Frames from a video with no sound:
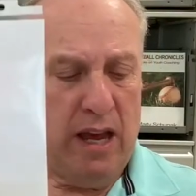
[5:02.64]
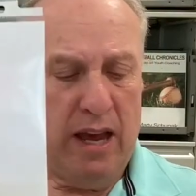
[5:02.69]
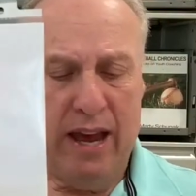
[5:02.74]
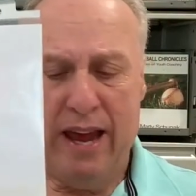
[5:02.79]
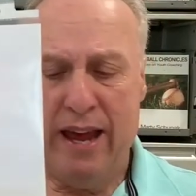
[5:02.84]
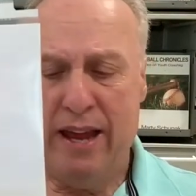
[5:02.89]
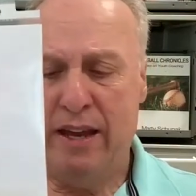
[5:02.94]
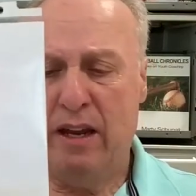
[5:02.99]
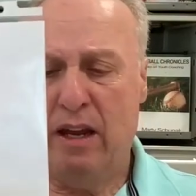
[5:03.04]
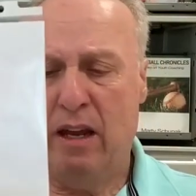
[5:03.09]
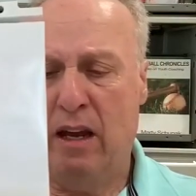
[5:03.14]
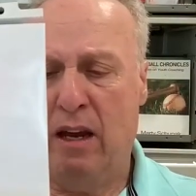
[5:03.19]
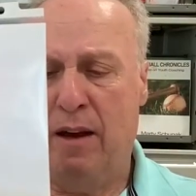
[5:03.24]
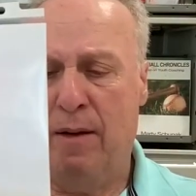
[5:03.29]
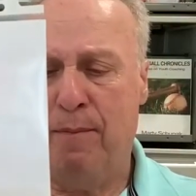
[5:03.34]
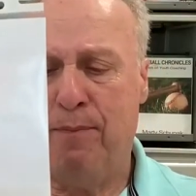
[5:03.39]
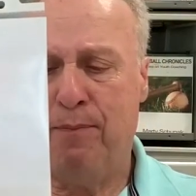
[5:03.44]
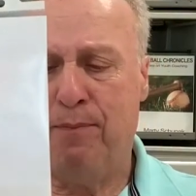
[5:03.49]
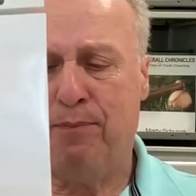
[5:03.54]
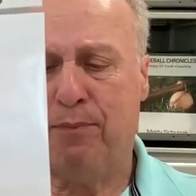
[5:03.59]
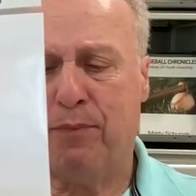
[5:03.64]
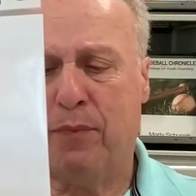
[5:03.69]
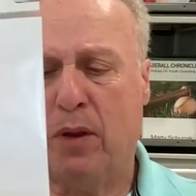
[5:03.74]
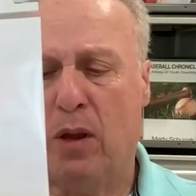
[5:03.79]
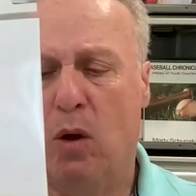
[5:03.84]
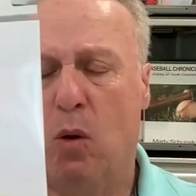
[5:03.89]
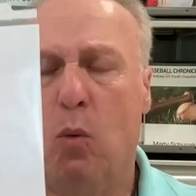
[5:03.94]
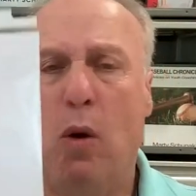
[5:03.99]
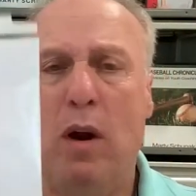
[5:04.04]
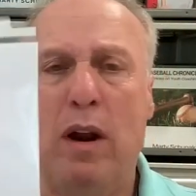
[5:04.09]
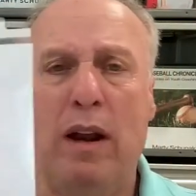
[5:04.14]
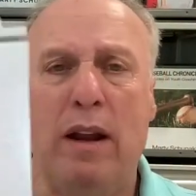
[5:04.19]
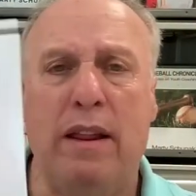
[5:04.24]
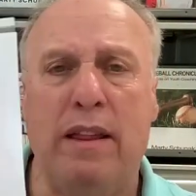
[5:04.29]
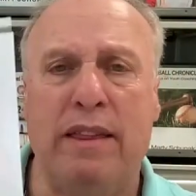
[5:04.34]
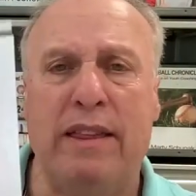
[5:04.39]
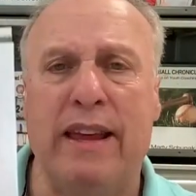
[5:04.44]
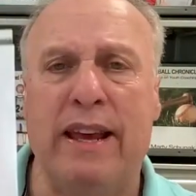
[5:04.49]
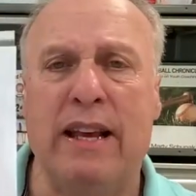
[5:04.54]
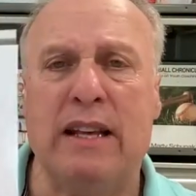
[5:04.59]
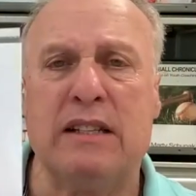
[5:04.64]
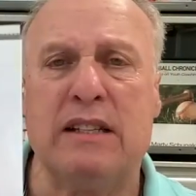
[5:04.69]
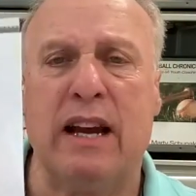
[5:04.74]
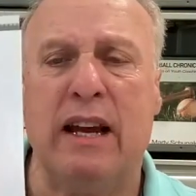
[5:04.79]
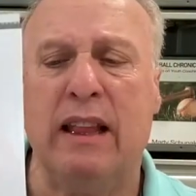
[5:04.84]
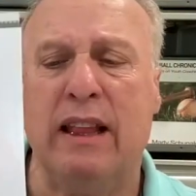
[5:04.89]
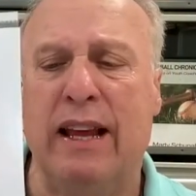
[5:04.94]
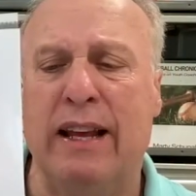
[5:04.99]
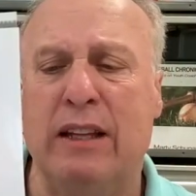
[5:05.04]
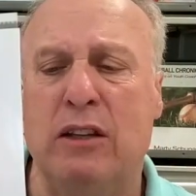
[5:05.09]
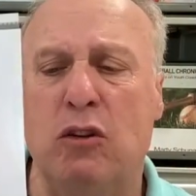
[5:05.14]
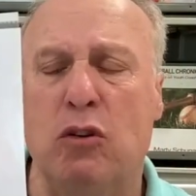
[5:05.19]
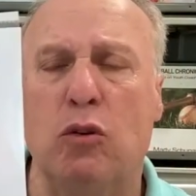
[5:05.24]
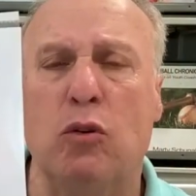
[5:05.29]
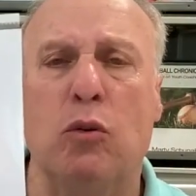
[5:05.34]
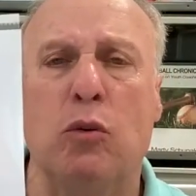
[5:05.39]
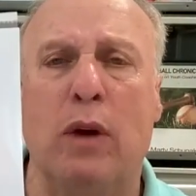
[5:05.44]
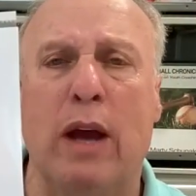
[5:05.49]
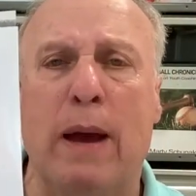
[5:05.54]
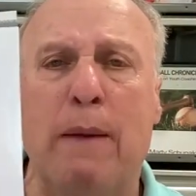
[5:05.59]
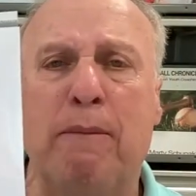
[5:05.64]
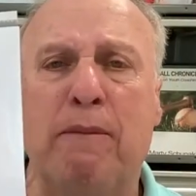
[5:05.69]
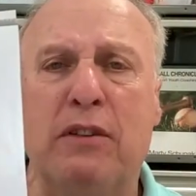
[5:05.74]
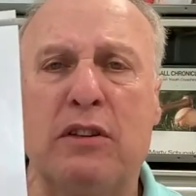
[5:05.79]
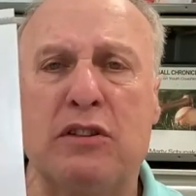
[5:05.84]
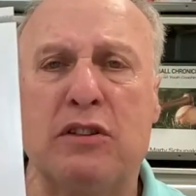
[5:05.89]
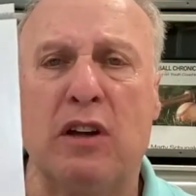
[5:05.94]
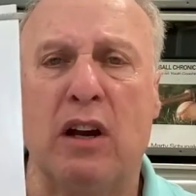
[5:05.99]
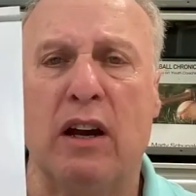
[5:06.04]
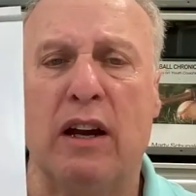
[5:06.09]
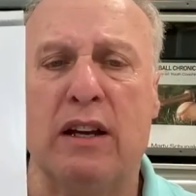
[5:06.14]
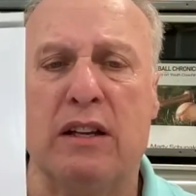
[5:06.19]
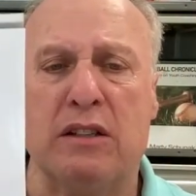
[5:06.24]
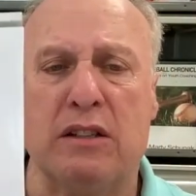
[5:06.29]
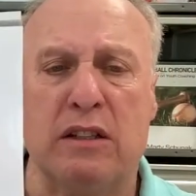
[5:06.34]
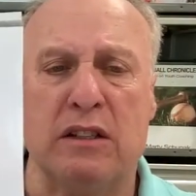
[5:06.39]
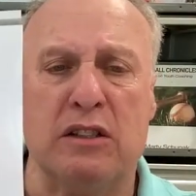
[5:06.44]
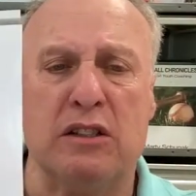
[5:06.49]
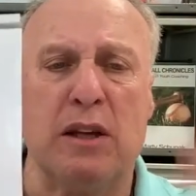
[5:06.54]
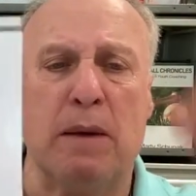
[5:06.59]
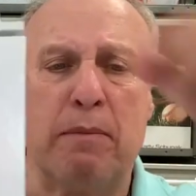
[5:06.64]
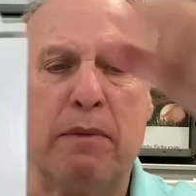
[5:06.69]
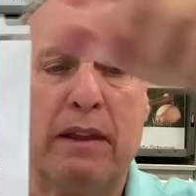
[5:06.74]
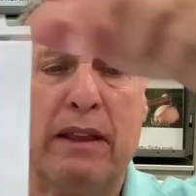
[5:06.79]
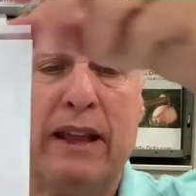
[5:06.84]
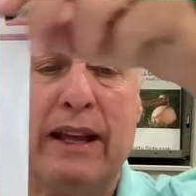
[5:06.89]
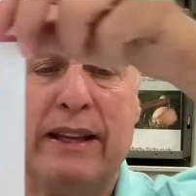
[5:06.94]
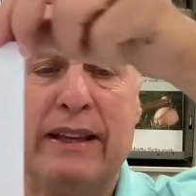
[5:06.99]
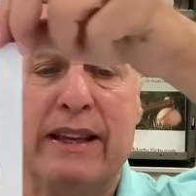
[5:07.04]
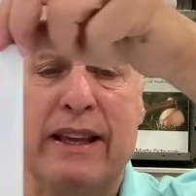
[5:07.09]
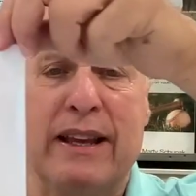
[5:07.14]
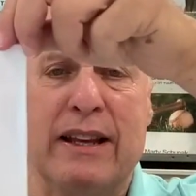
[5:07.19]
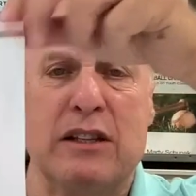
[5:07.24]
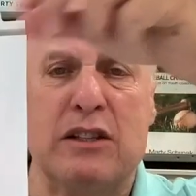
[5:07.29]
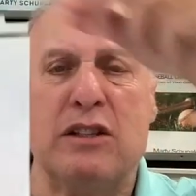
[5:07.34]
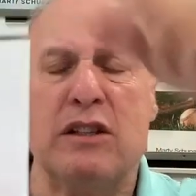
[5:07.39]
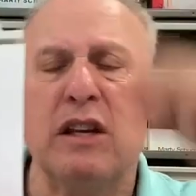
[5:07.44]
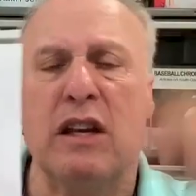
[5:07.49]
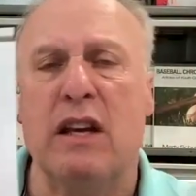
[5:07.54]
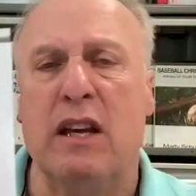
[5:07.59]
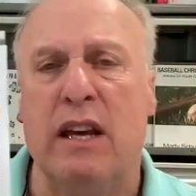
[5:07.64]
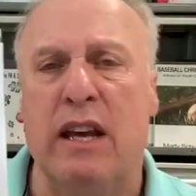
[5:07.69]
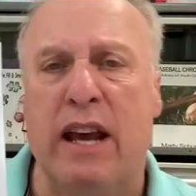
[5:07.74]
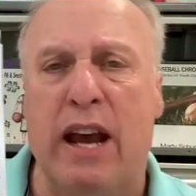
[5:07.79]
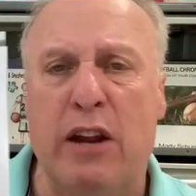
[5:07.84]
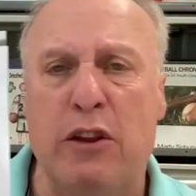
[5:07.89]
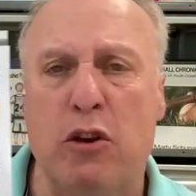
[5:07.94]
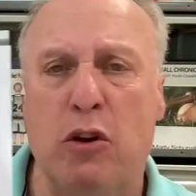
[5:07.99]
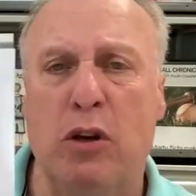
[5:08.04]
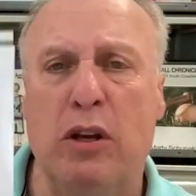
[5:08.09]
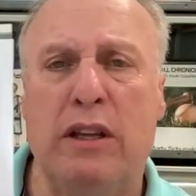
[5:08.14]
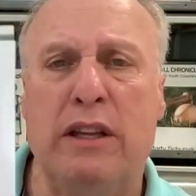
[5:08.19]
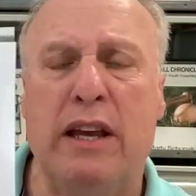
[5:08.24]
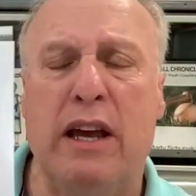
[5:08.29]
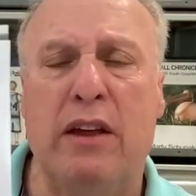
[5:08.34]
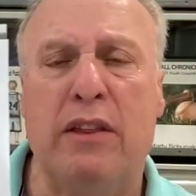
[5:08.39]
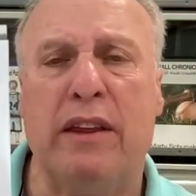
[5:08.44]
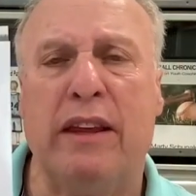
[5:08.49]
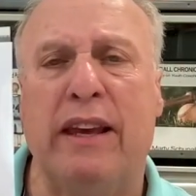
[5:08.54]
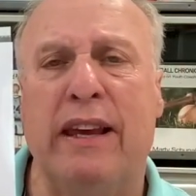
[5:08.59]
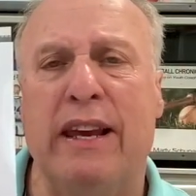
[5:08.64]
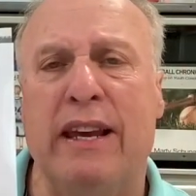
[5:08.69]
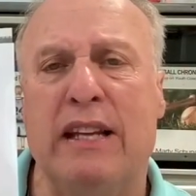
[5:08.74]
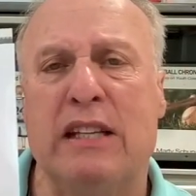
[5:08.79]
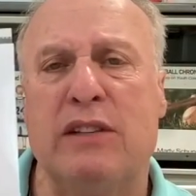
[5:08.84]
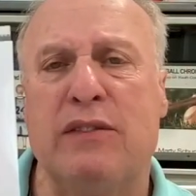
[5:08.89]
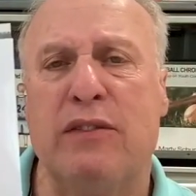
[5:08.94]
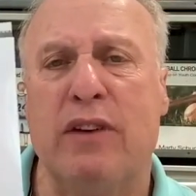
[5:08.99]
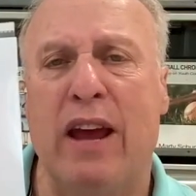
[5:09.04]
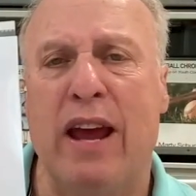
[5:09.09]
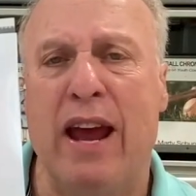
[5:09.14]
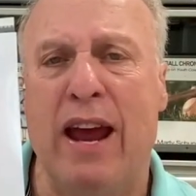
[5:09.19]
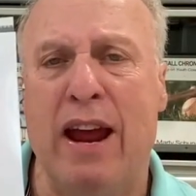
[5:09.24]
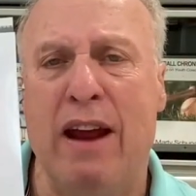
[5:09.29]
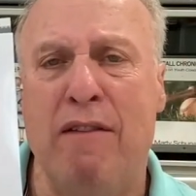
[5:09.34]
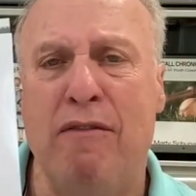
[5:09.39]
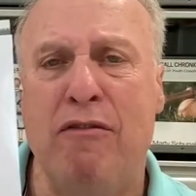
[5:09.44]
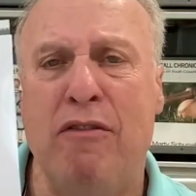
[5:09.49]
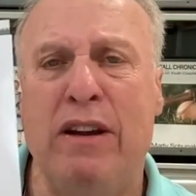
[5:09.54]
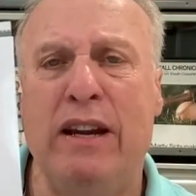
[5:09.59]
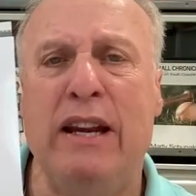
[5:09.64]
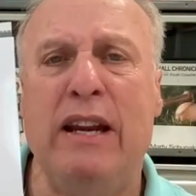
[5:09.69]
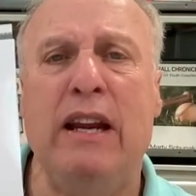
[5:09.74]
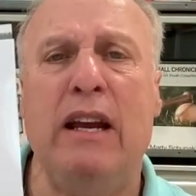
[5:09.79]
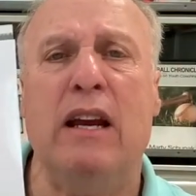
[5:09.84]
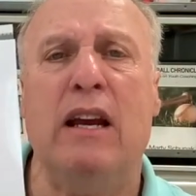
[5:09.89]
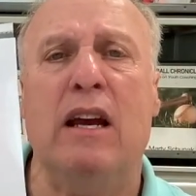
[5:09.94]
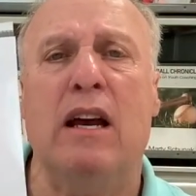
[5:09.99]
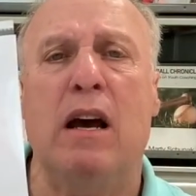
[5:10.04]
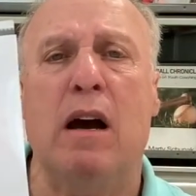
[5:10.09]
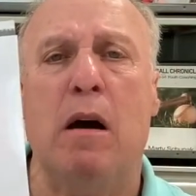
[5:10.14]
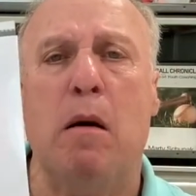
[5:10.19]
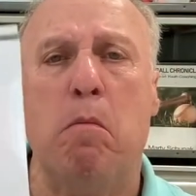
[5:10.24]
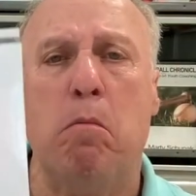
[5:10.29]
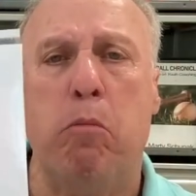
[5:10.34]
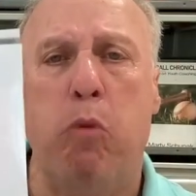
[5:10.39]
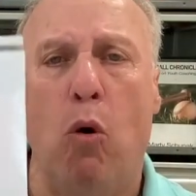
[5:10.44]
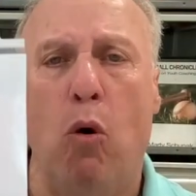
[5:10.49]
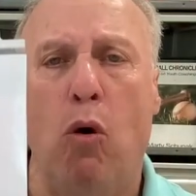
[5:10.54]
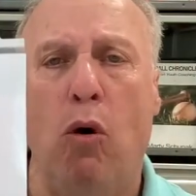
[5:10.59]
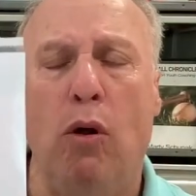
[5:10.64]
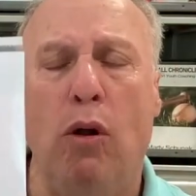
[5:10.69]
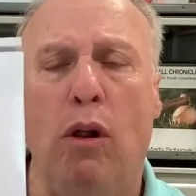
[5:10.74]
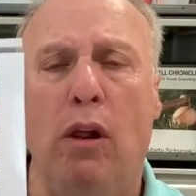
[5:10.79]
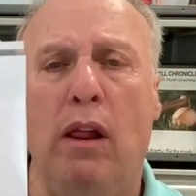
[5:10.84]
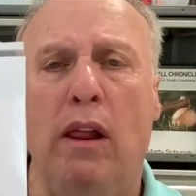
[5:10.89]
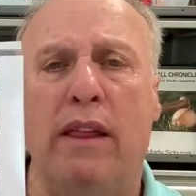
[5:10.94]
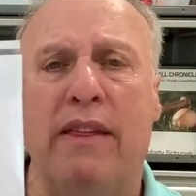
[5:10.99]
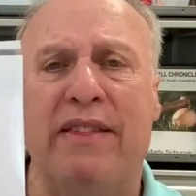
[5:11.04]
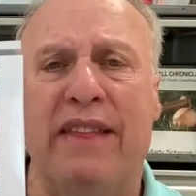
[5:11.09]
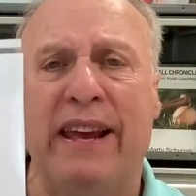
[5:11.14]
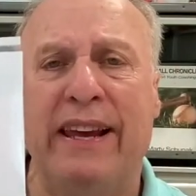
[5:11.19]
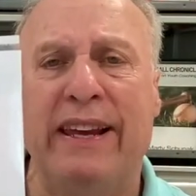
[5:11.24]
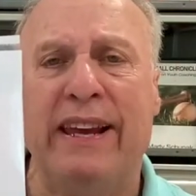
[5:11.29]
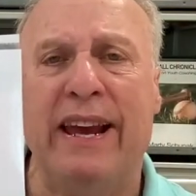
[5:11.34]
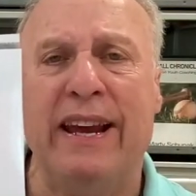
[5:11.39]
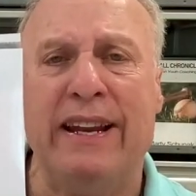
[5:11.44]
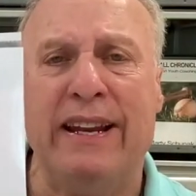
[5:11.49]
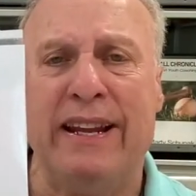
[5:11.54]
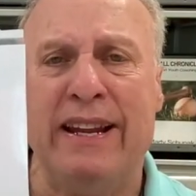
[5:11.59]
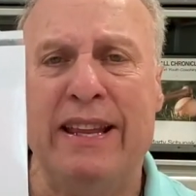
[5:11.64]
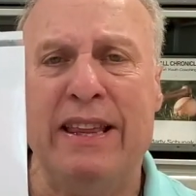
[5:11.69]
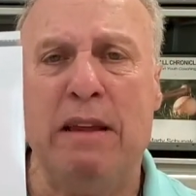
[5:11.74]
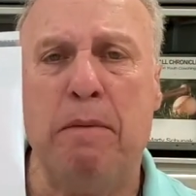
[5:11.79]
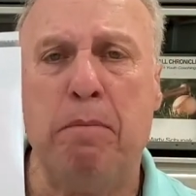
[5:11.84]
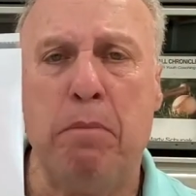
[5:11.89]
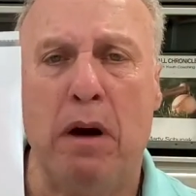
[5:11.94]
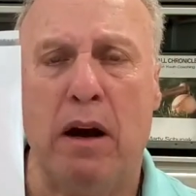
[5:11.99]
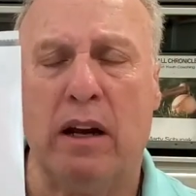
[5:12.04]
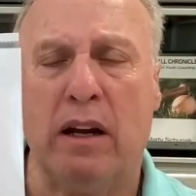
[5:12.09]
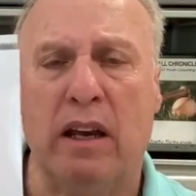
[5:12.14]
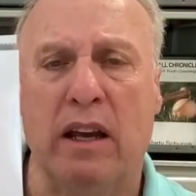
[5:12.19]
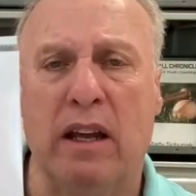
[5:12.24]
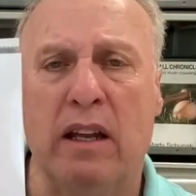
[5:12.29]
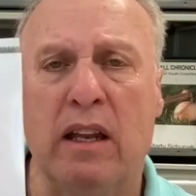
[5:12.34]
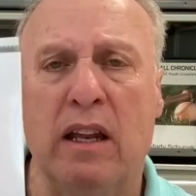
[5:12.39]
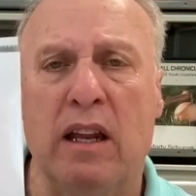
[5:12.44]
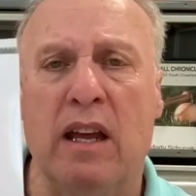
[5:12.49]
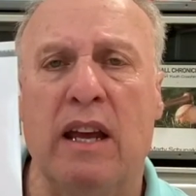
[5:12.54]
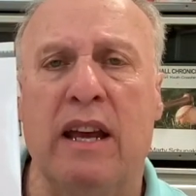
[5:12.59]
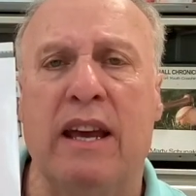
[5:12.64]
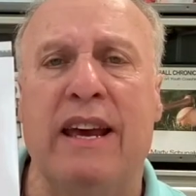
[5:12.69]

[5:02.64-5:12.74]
And one of the things I like to emphasize in something like this, and you could tell the kids for every ball they get in the bucket,